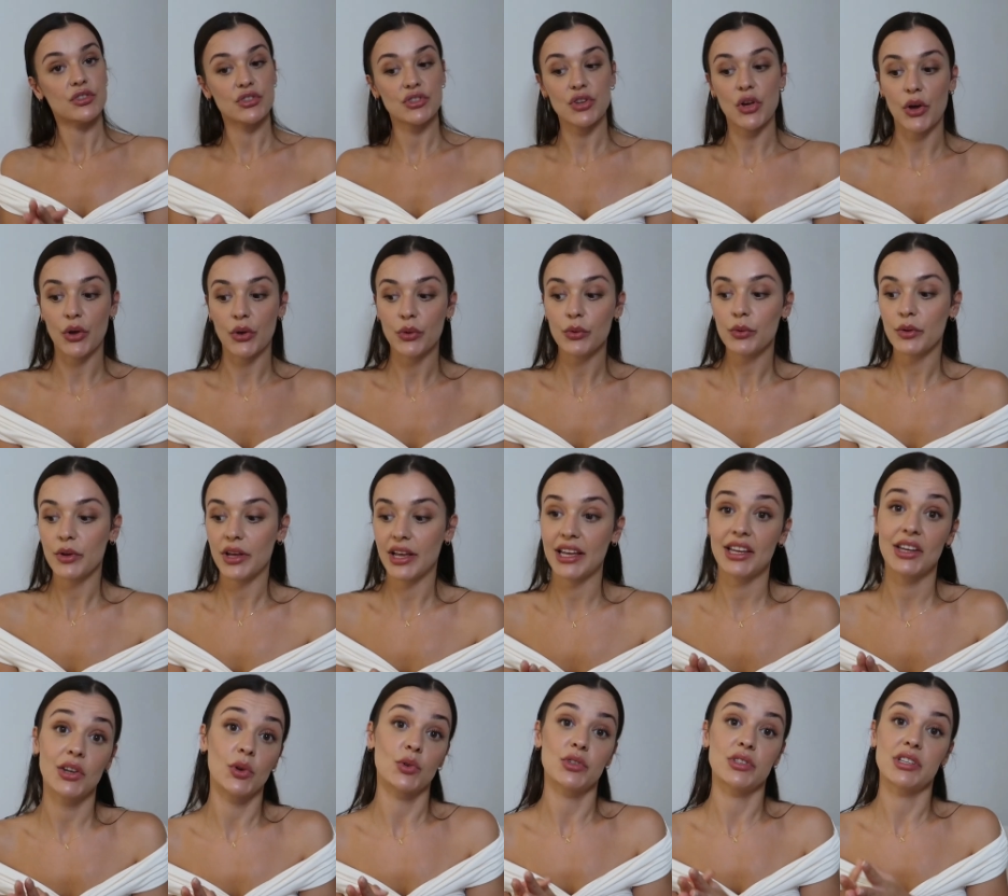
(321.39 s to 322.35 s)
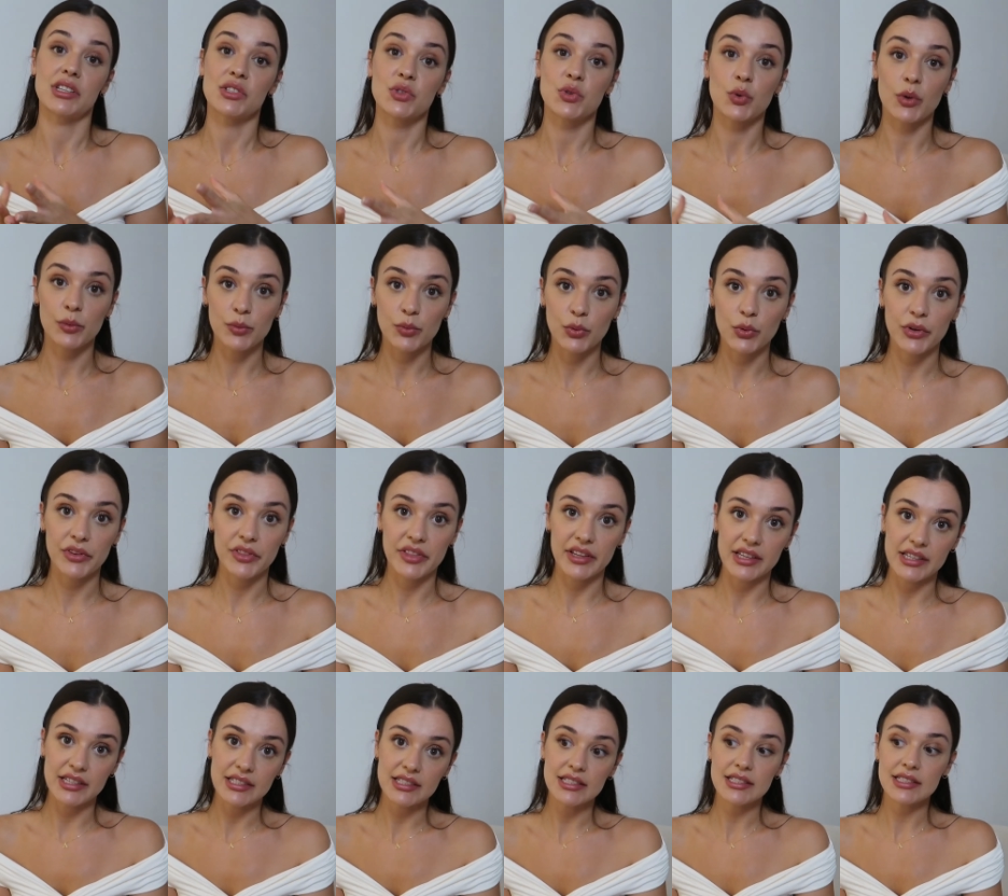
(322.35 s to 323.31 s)
So, in order to
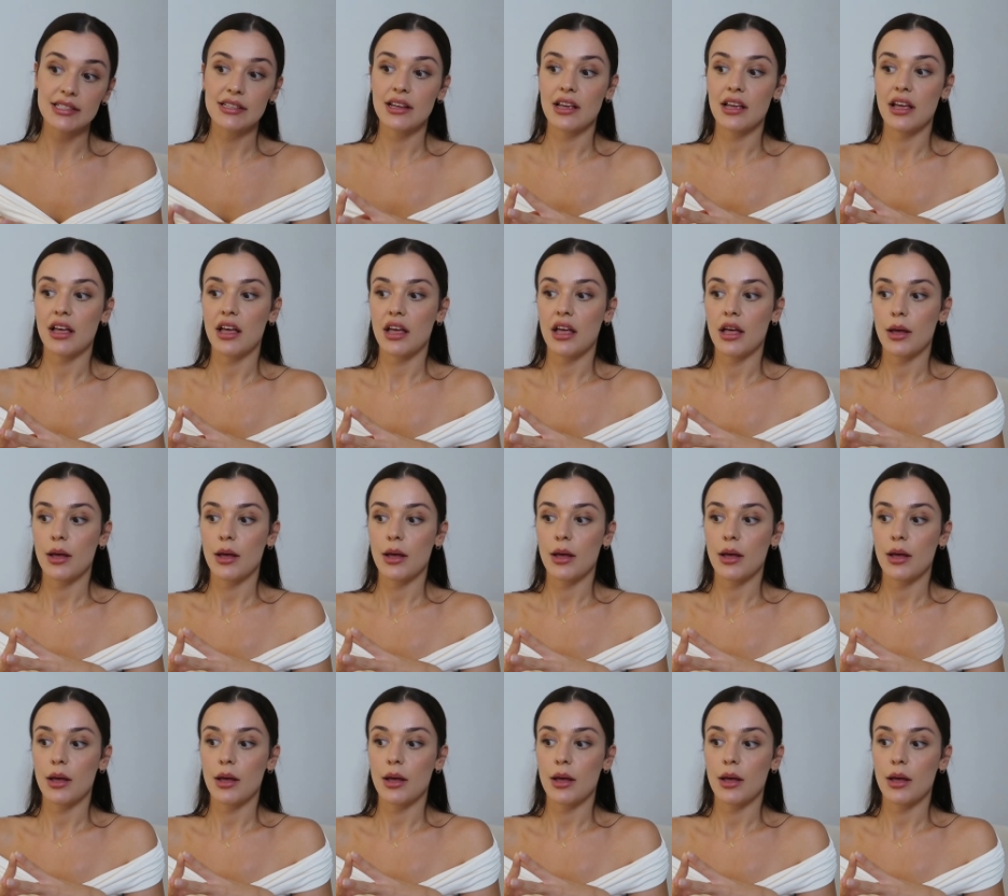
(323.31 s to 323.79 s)
avoid this,